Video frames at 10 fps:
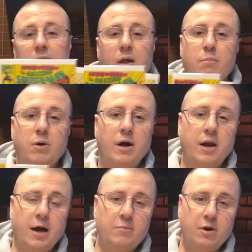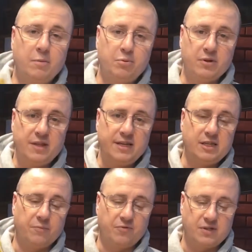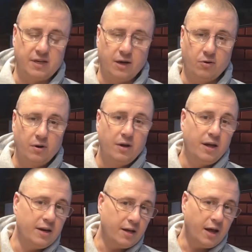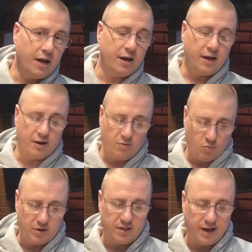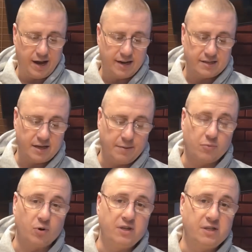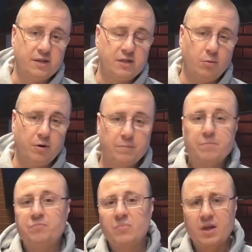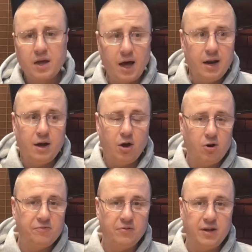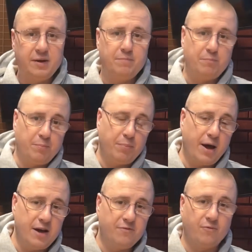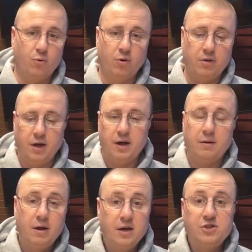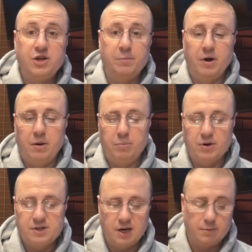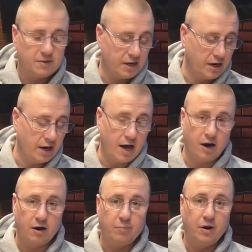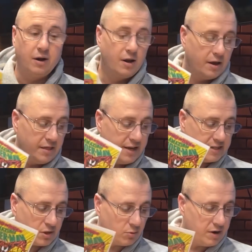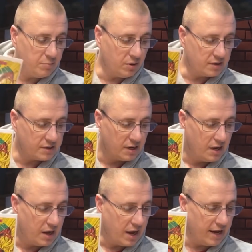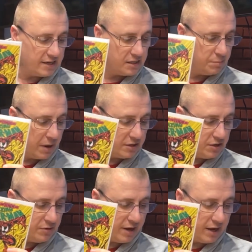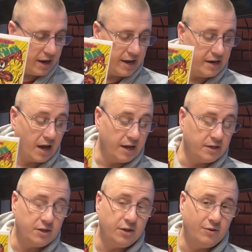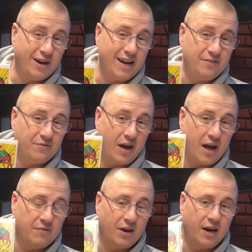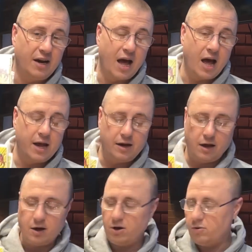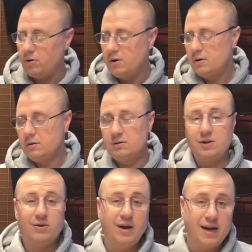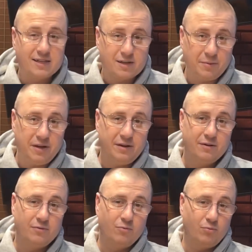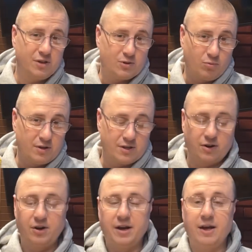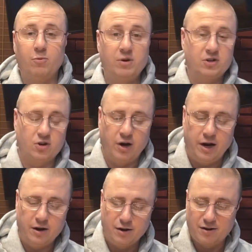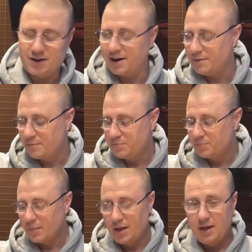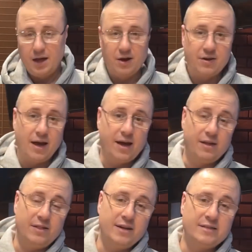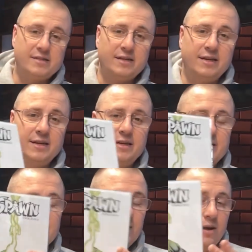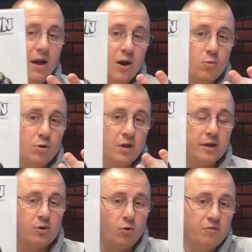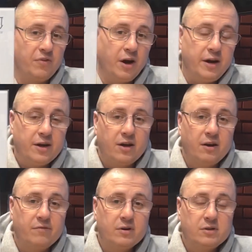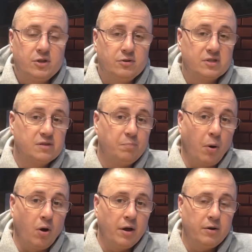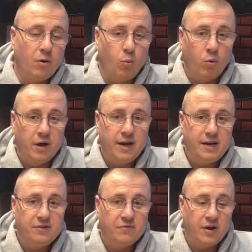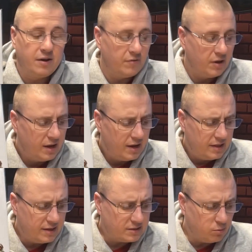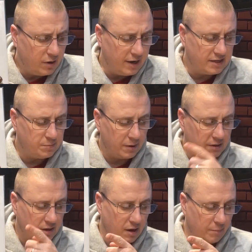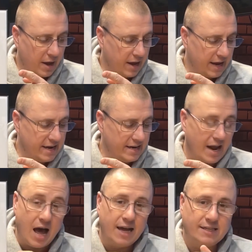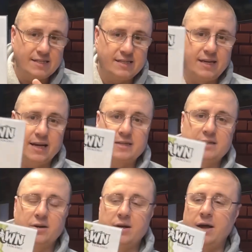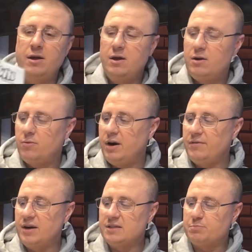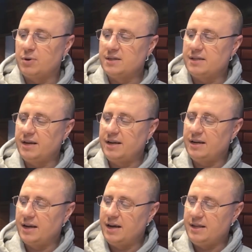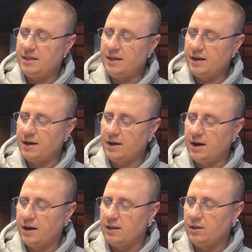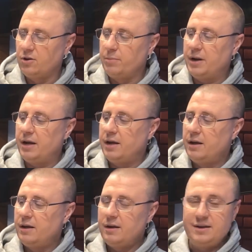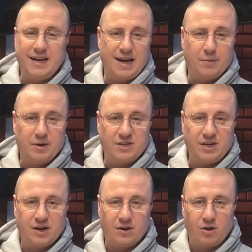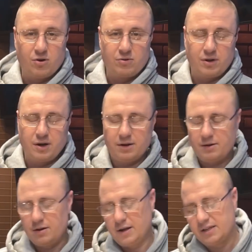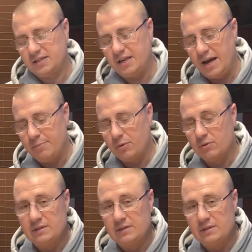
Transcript: But I'm going to put these up for sale, and kind of, with the ASM 361, kind of hopefully pay for the shipment of books that I'm sending down here. But these 3 books, I expect to get a 9.2, an 8.5, and a 9.0. Don't ask me which ones are going to get which grade, okay? Okay, this is a really cool variant cover to Spawn 185. This one I expect to come back a 9.6, okay? Whenever I was pressing it, I think I got a little bit of damage here along the staple.